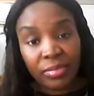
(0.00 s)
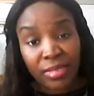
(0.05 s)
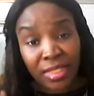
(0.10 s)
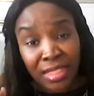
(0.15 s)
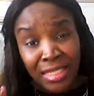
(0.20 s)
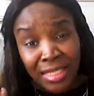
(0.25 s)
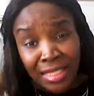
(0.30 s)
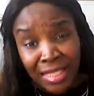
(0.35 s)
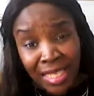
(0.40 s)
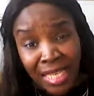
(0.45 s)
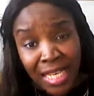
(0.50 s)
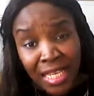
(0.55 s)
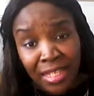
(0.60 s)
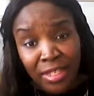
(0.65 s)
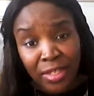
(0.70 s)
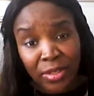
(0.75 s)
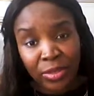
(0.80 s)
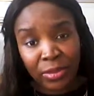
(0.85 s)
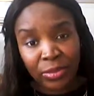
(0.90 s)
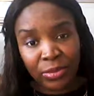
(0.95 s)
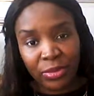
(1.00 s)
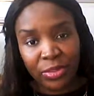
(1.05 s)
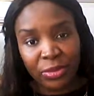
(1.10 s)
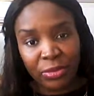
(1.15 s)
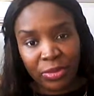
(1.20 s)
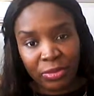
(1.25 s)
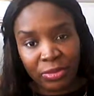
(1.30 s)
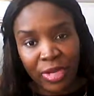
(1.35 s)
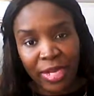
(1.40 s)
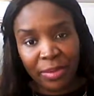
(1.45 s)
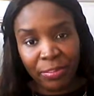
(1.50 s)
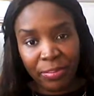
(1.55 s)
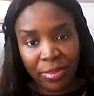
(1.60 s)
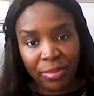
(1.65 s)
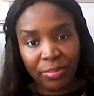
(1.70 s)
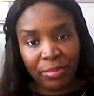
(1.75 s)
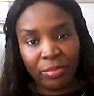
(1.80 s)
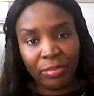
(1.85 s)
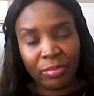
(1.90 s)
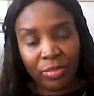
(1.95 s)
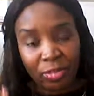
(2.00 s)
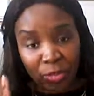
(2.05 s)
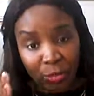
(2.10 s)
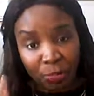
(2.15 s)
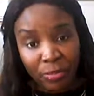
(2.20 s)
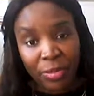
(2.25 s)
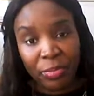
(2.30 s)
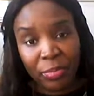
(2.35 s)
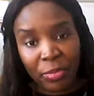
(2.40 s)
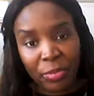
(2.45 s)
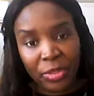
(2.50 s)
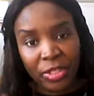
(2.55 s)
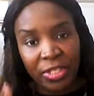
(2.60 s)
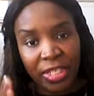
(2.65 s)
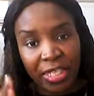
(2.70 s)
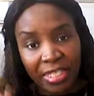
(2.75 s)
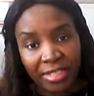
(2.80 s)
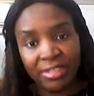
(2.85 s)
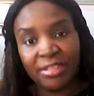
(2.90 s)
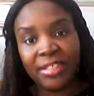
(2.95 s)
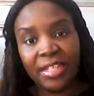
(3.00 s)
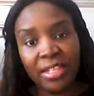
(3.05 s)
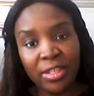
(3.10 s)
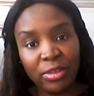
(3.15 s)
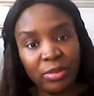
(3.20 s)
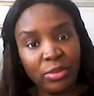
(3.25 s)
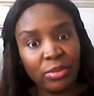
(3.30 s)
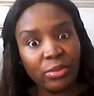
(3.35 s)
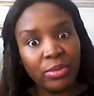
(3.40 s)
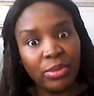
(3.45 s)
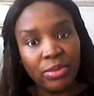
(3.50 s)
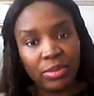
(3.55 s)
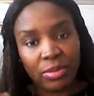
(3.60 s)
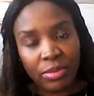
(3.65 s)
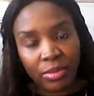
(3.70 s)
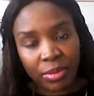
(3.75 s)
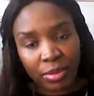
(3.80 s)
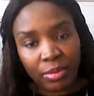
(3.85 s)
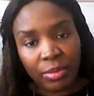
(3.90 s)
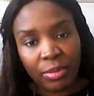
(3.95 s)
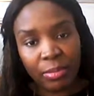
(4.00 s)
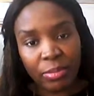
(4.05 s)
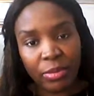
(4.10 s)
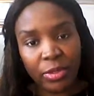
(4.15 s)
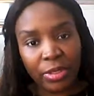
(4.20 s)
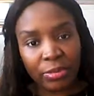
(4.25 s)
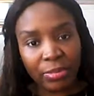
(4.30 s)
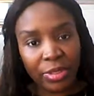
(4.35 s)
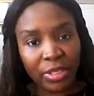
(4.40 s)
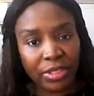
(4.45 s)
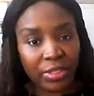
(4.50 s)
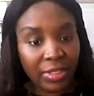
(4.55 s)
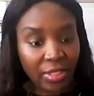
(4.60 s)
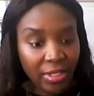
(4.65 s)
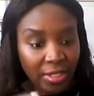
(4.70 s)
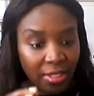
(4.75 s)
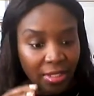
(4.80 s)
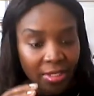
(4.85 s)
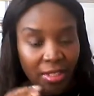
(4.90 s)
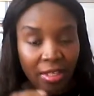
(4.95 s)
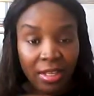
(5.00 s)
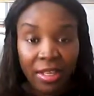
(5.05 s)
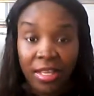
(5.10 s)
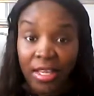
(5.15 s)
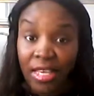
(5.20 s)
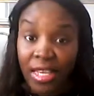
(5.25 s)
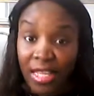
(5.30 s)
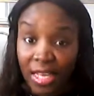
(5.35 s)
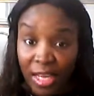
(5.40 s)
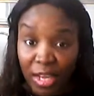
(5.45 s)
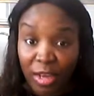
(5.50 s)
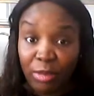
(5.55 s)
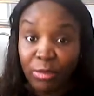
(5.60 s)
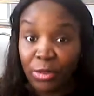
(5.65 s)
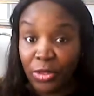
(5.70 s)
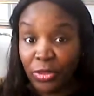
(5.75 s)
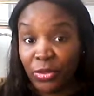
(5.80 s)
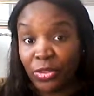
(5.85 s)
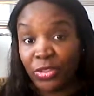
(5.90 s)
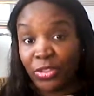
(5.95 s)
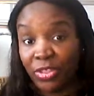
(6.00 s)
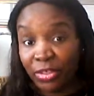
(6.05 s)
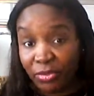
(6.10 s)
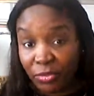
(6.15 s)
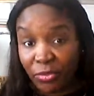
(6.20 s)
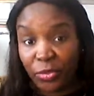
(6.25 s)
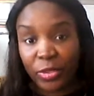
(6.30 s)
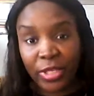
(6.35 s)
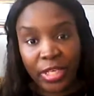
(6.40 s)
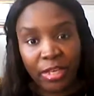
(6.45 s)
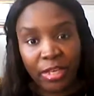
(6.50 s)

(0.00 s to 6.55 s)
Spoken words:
saying no to the right people, to people you need to say no to, is so important, because it helps you to avoid